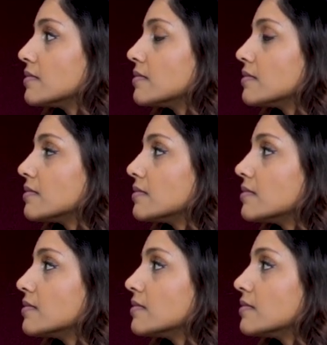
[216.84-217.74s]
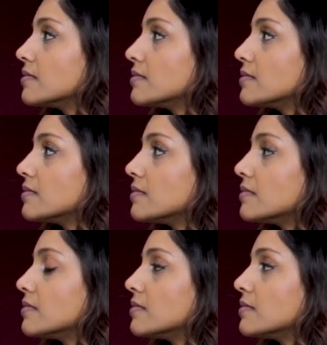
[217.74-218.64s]

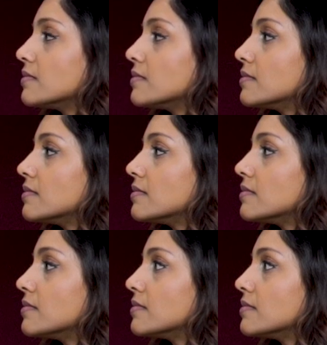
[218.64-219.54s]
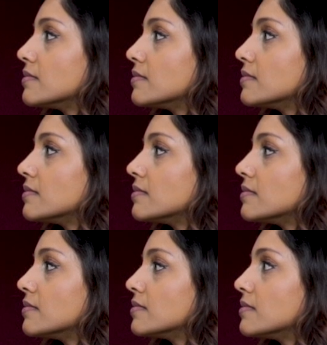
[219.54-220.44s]

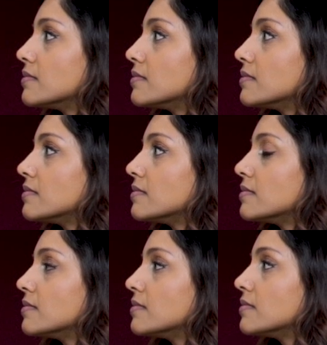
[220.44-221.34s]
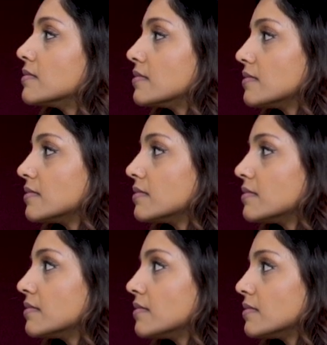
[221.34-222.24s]

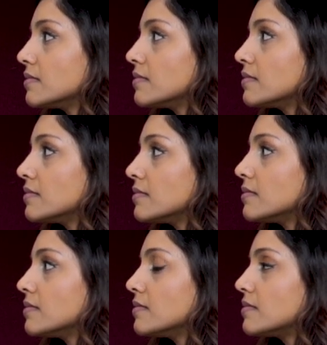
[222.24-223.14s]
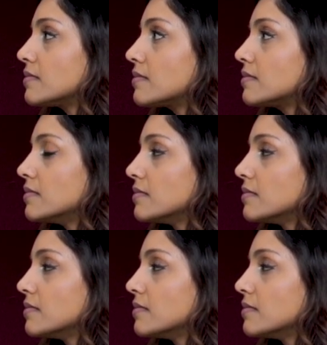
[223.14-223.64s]
(silent)